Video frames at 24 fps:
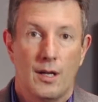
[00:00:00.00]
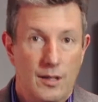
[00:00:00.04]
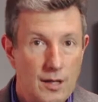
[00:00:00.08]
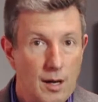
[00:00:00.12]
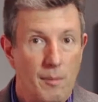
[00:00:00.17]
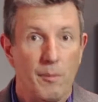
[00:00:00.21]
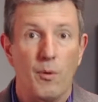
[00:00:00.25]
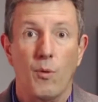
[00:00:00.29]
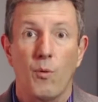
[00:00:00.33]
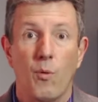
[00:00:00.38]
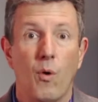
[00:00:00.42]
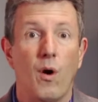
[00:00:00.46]

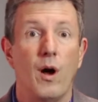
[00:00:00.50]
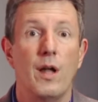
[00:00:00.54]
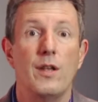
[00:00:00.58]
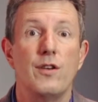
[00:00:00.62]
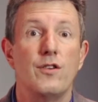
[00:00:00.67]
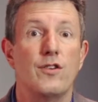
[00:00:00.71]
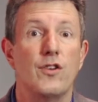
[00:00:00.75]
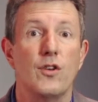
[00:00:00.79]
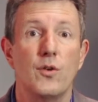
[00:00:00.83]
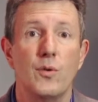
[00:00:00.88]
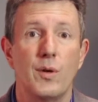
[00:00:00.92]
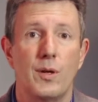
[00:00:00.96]
Number
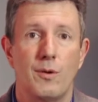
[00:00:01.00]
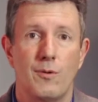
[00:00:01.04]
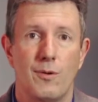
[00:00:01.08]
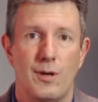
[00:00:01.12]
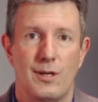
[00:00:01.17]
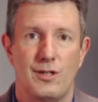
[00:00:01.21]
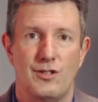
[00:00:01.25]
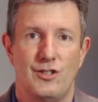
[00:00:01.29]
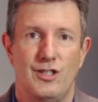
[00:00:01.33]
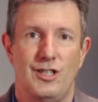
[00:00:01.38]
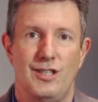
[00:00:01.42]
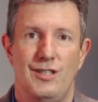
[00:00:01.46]
one, doing
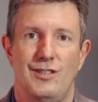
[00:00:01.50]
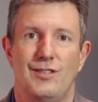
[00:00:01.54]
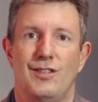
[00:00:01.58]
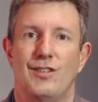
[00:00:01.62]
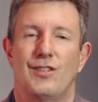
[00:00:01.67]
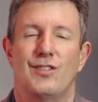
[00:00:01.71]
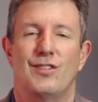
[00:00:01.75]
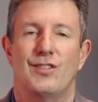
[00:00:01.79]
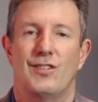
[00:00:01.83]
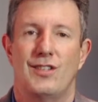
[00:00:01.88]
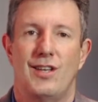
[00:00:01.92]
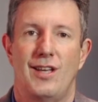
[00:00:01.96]
what
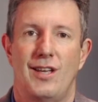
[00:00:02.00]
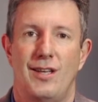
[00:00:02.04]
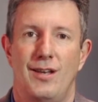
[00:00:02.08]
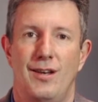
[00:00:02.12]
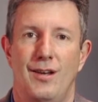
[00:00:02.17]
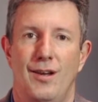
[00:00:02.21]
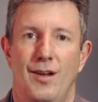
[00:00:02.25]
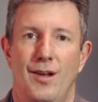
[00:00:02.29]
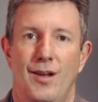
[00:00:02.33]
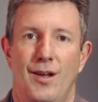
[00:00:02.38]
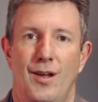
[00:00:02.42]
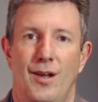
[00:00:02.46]
Jesus said,
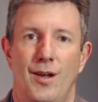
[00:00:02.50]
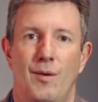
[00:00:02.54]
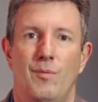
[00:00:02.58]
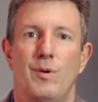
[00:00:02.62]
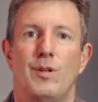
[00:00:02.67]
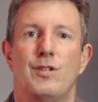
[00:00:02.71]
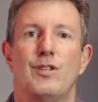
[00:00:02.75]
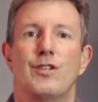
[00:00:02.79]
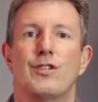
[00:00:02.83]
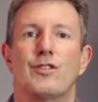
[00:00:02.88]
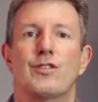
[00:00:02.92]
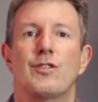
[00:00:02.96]

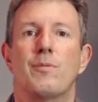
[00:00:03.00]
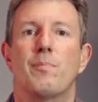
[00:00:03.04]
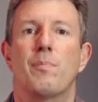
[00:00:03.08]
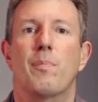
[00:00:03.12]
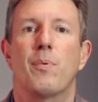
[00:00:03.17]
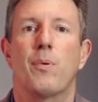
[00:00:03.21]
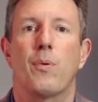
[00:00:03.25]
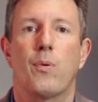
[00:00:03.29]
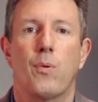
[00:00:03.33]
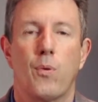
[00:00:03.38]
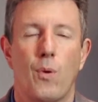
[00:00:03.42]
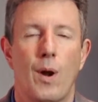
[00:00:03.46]
which is to
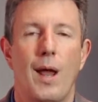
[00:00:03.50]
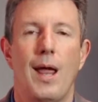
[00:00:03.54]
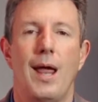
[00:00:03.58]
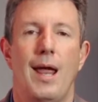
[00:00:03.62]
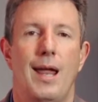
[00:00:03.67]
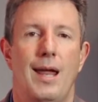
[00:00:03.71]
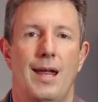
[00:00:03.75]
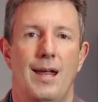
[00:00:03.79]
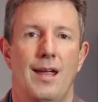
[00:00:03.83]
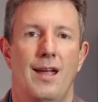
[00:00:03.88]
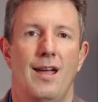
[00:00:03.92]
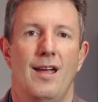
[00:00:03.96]

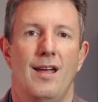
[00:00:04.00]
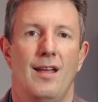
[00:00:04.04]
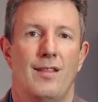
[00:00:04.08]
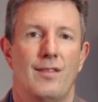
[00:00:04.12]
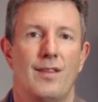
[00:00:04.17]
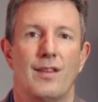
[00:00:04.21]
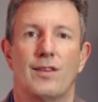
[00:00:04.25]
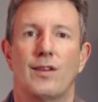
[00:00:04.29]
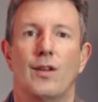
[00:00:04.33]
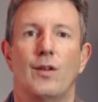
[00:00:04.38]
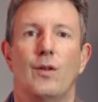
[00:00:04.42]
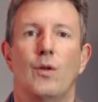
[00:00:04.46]
pray
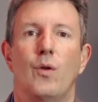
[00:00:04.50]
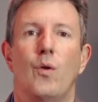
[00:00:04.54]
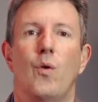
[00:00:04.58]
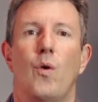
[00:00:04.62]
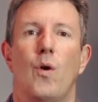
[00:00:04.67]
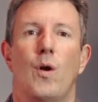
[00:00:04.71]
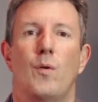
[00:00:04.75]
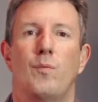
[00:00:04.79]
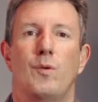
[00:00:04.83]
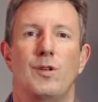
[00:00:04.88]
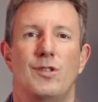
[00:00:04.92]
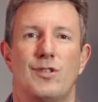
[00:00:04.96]
that the
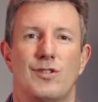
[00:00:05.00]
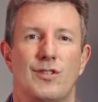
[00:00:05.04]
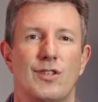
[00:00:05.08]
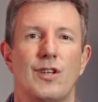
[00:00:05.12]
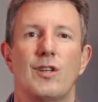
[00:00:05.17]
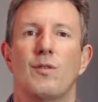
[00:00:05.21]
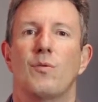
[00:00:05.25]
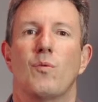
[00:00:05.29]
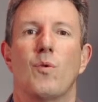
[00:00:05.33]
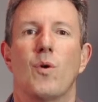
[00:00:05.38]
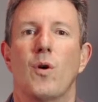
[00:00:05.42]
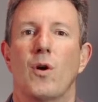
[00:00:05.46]
Lord would
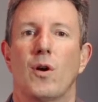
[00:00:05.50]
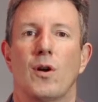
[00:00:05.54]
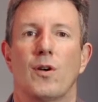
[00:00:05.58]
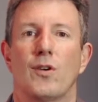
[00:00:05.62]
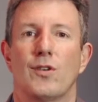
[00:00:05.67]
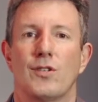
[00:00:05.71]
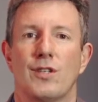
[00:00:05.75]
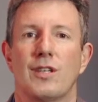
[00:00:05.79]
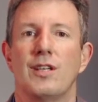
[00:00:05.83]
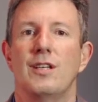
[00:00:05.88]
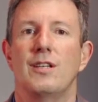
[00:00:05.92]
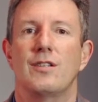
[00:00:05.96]
send
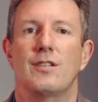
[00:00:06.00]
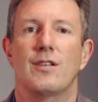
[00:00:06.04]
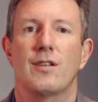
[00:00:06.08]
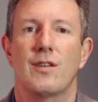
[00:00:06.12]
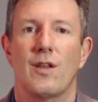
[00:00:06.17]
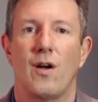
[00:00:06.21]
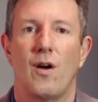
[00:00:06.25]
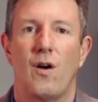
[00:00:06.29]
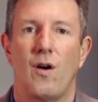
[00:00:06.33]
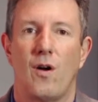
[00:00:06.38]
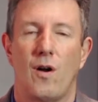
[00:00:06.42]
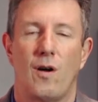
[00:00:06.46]
workers into
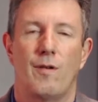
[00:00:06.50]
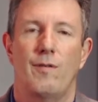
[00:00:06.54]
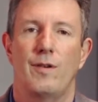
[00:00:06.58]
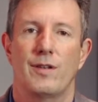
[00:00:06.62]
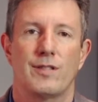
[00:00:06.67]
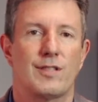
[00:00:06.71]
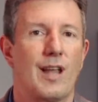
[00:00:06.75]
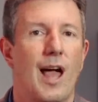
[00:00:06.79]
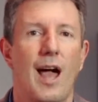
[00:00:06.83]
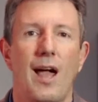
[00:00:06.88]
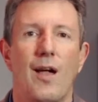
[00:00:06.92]
the harvest.